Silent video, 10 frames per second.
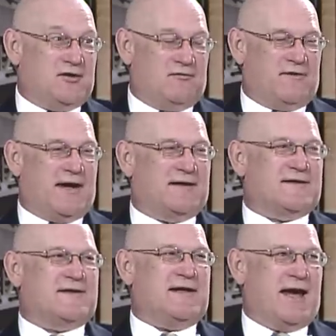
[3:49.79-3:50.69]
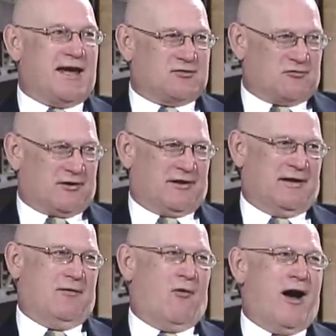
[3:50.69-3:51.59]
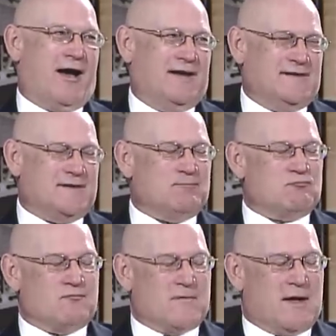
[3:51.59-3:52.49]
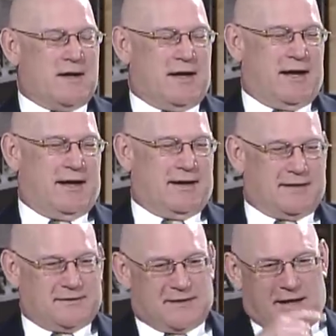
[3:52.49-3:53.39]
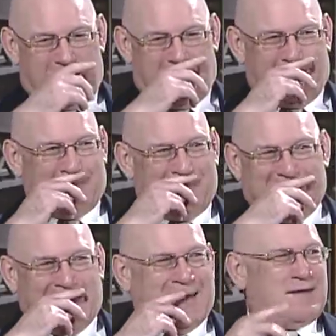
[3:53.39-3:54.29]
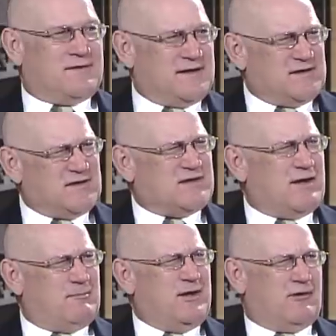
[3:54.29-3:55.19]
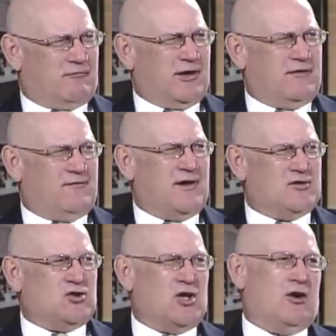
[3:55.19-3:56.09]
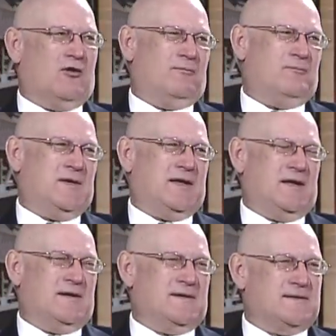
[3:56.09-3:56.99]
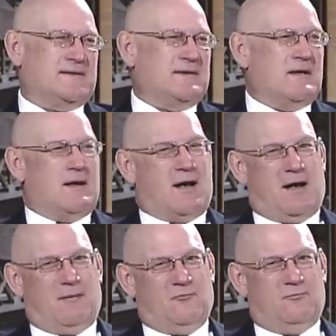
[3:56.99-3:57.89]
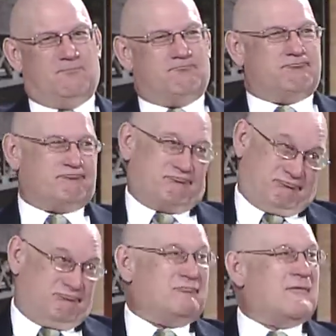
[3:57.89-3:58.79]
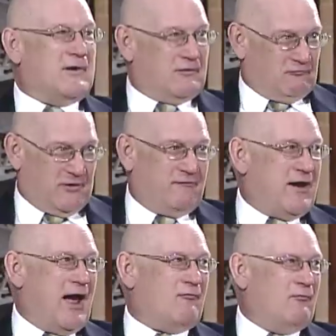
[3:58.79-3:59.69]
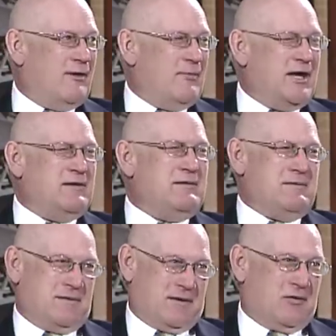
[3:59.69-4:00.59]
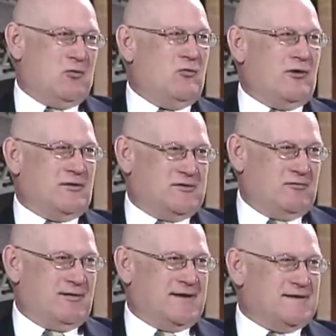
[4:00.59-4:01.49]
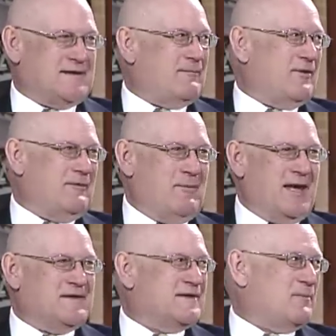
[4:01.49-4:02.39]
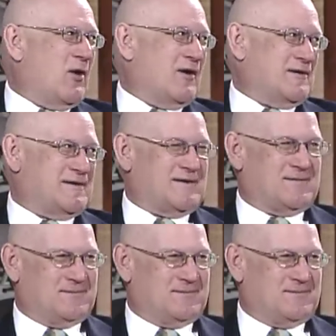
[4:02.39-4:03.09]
do things yeah. theatrically wise. Right. right. And um, this is going to be a really fun show because. Um, we've got women who are doing some of the men's parts.